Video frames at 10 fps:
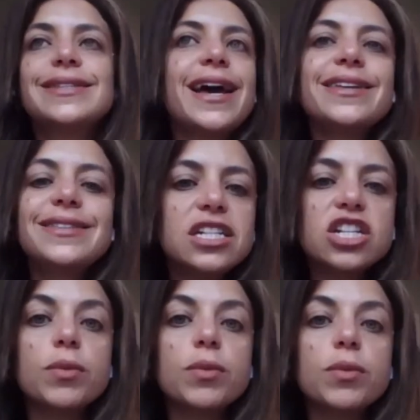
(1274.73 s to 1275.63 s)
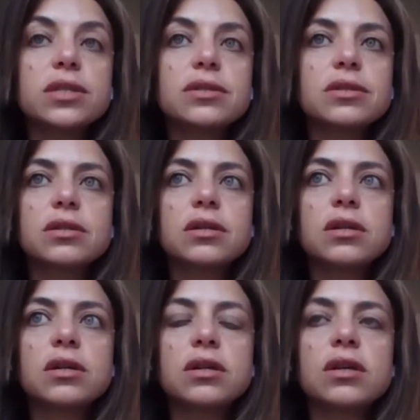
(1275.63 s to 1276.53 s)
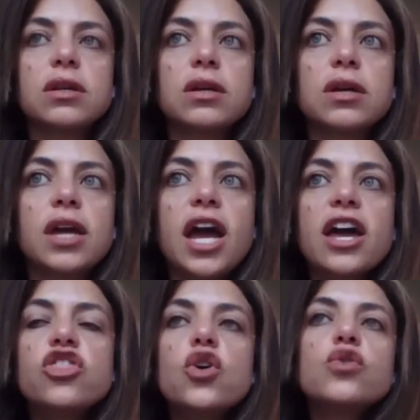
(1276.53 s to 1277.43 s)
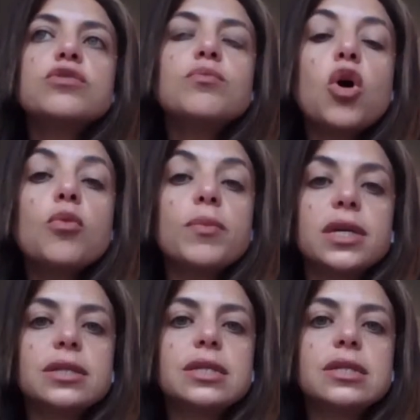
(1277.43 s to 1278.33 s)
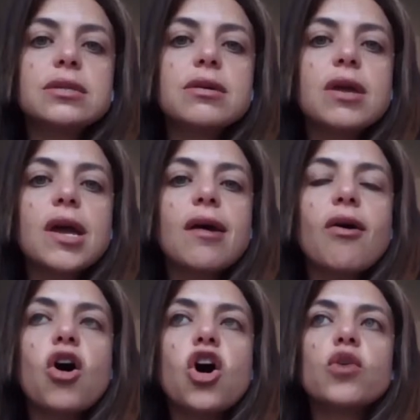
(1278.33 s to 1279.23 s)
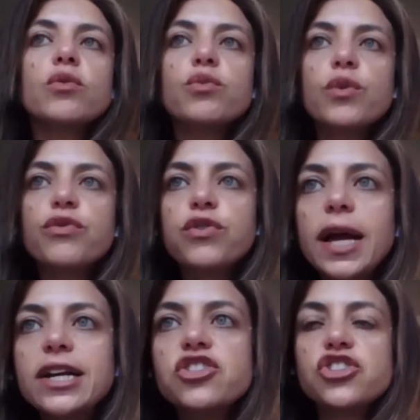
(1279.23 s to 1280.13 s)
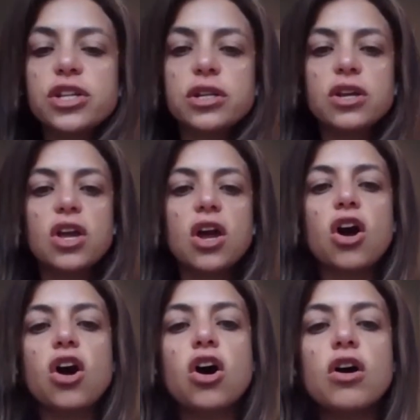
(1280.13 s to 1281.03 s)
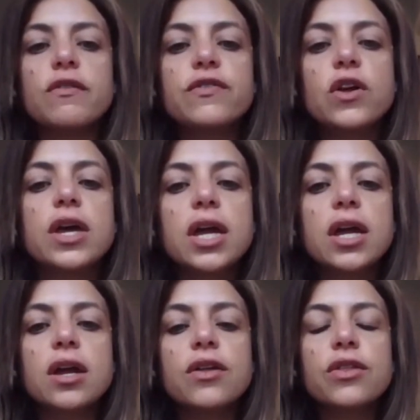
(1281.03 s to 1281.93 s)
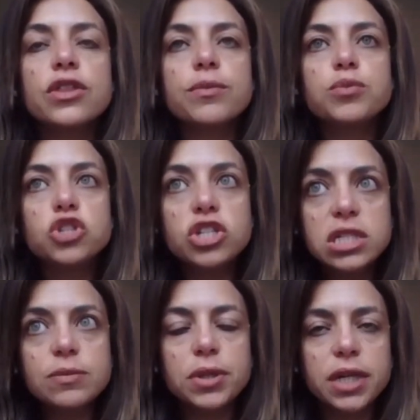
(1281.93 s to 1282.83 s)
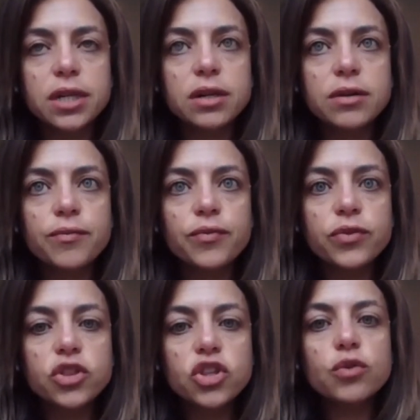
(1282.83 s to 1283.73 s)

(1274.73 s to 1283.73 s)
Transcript: and is tested in moments. And those moments are a reflection of the discipline.